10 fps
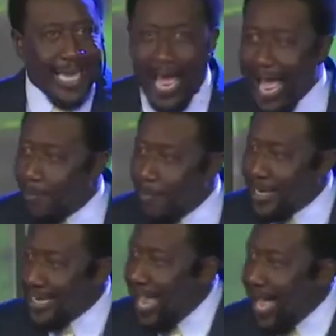I
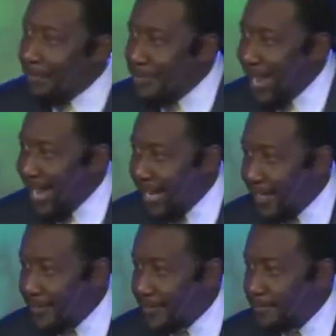want to help the
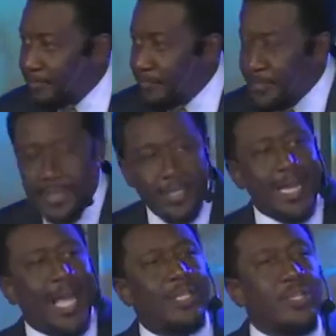man.
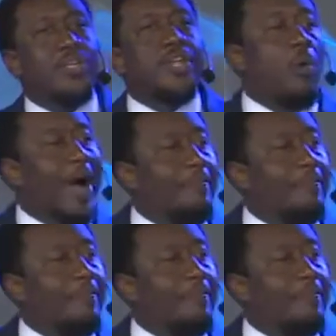Now, you know why